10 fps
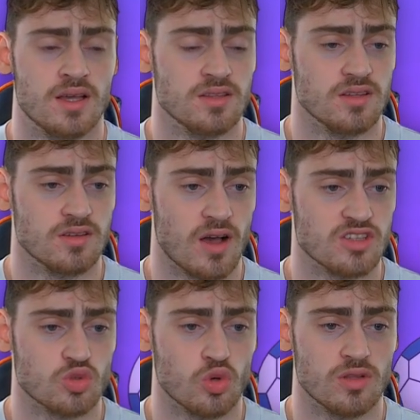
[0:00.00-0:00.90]
The guy
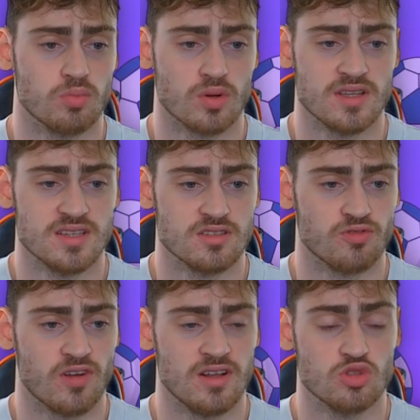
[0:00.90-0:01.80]
scored in pre-season
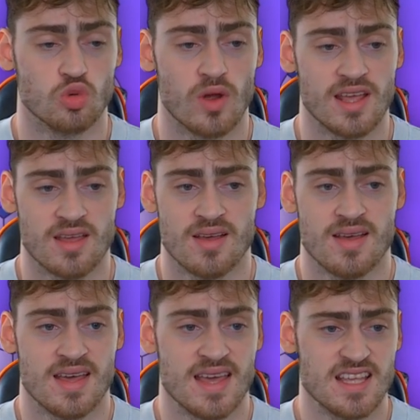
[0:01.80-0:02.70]
friendlies already.
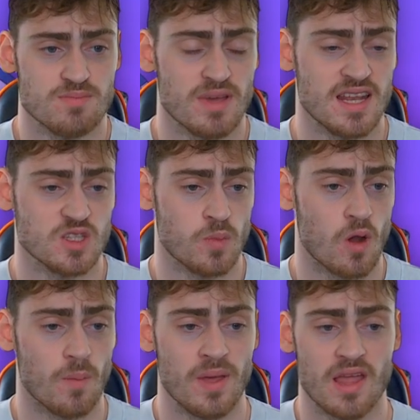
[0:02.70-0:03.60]
His minutes
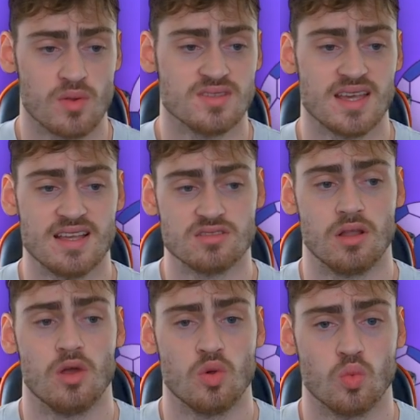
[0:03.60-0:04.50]
per appearance is
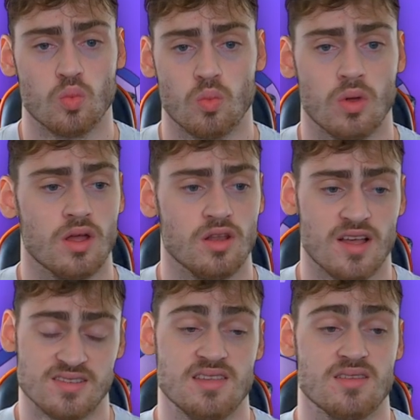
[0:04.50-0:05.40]
low.
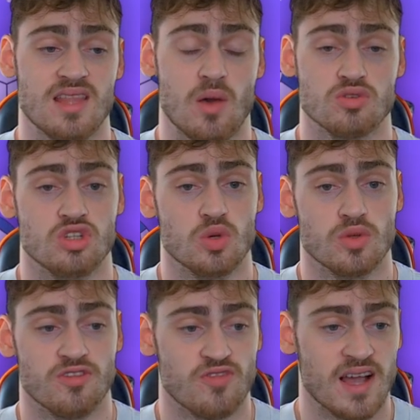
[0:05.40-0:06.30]
Last season, that was to do
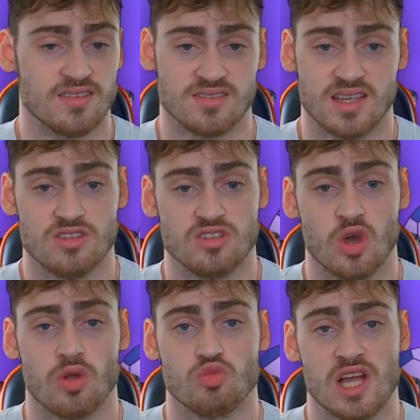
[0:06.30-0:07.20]
with the fact
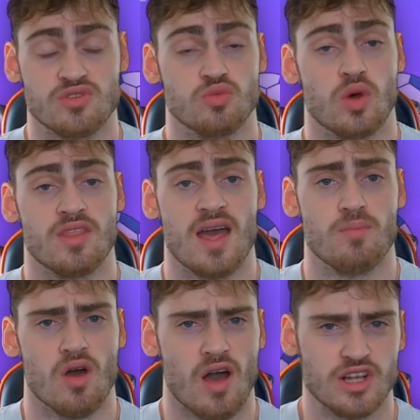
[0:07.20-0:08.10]
Asensio and Rashford were there,
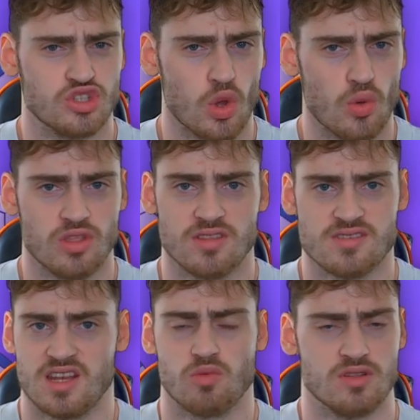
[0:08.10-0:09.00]
but I don't think
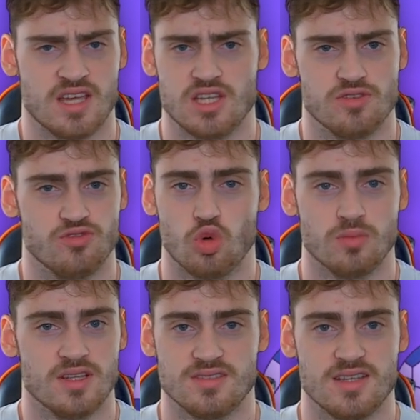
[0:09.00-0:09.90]
there's any rotation for
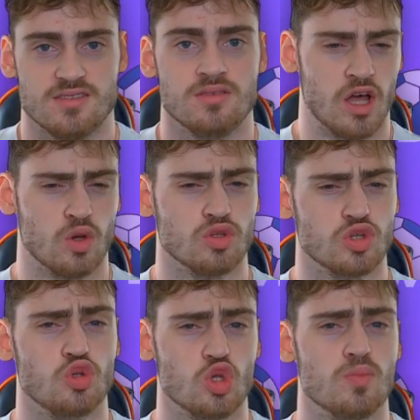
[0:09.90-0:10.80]
him this season. I
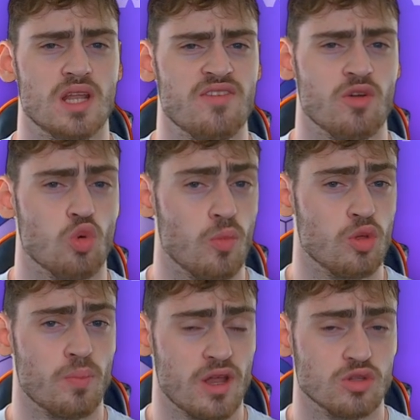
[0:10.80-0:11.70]
also do believe he will
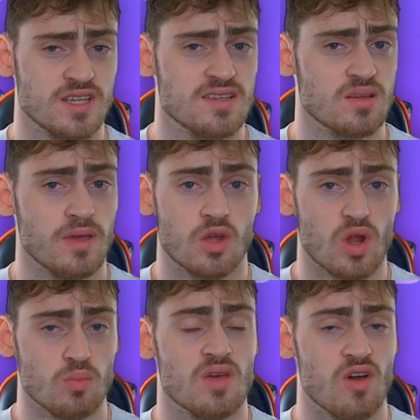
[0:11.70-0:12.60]
be on penalties. I mean,
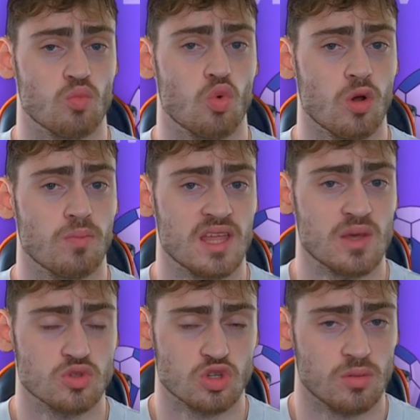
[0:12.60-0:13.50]
correct me if I'm wrong, but he
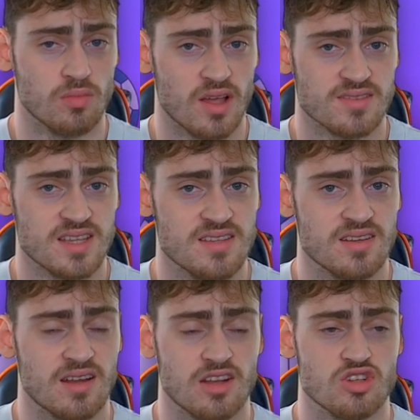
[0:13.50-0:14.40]
was on them last
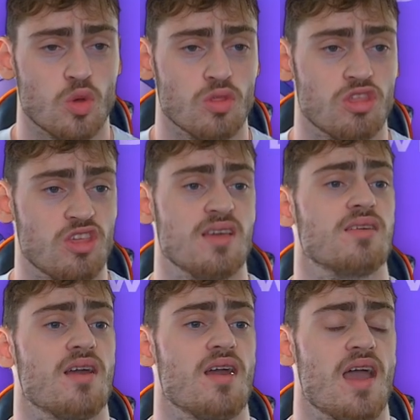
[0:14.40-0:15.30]
season, and I don't
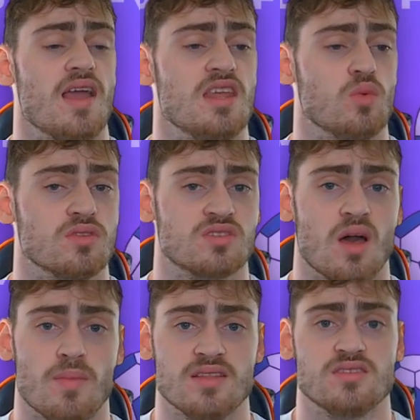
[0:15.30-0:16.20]
think anyone's
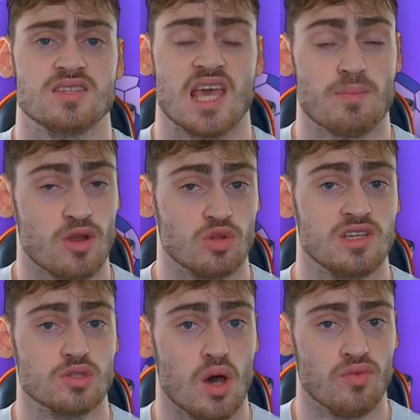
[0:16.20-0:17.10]
come in to take
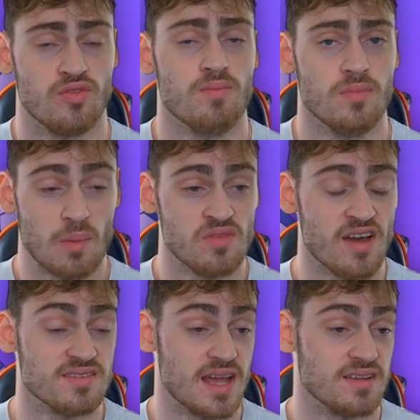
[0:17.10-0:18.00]
penalties off of him. And we've
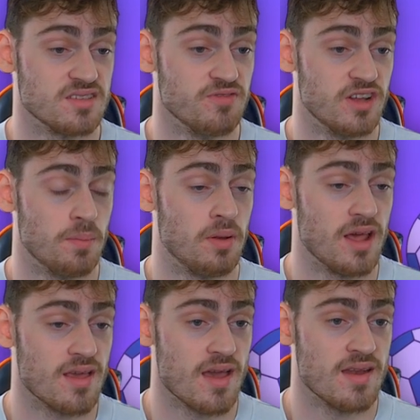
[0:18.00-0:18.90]
had an Aston Villa
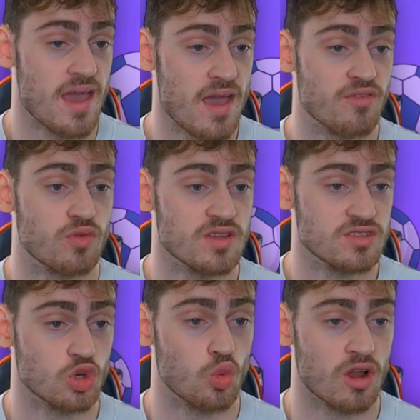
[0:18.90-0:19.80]
player in every
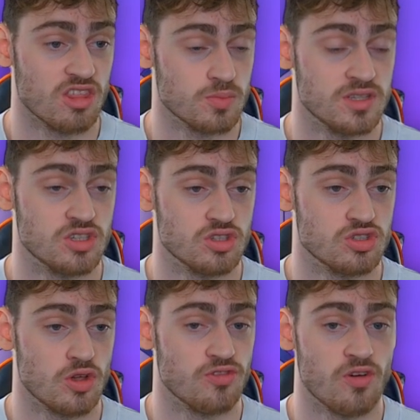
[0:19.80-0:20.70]
single one of these positions
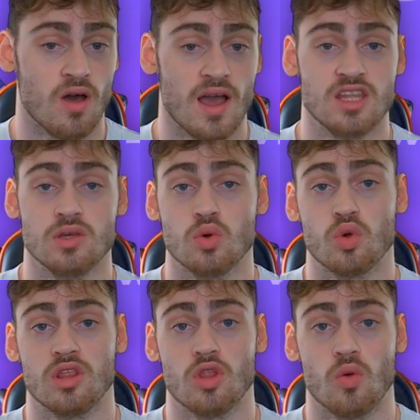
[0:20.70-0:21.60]
so far, and you
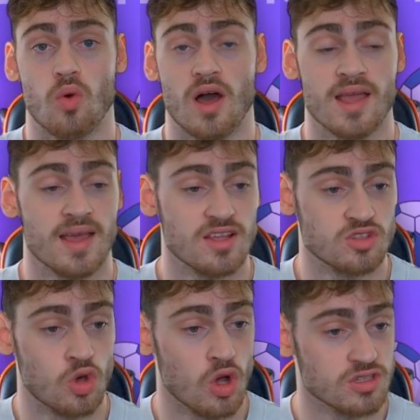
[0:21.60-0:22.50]
already know why. It's
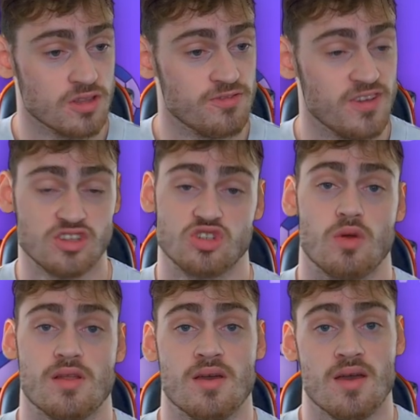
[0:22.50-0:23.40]
because of the fixture
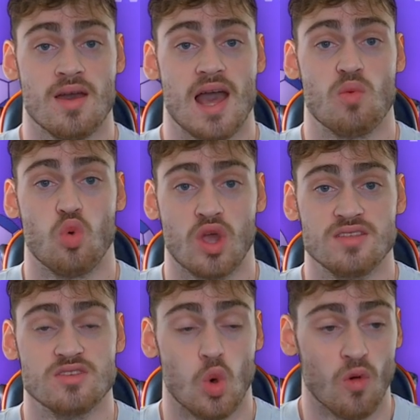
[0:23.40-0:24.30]
run. And
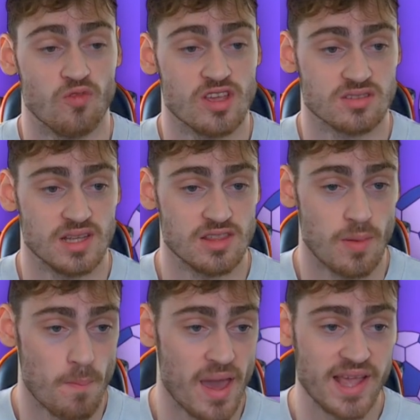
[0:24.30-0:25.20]
Watkins is obviously
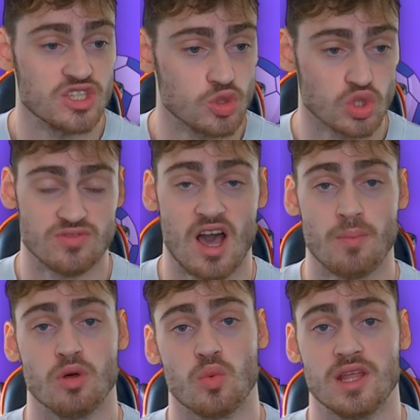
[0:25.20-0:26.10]
the main source of
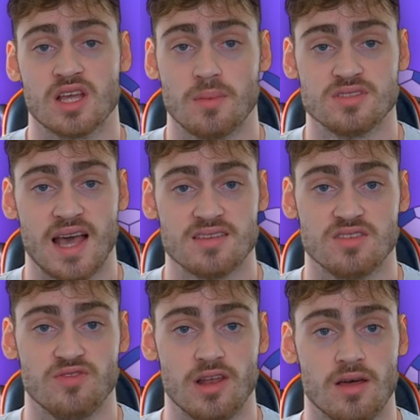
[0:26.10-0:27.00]
output when it comes to
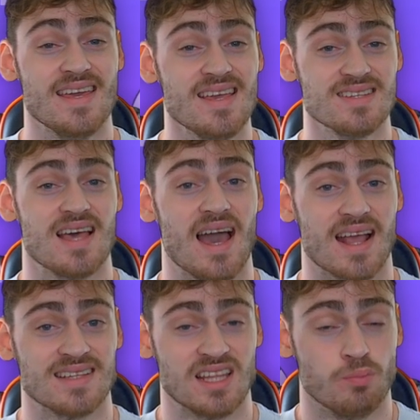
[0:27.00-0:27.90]
Aston Villa. Isak is at the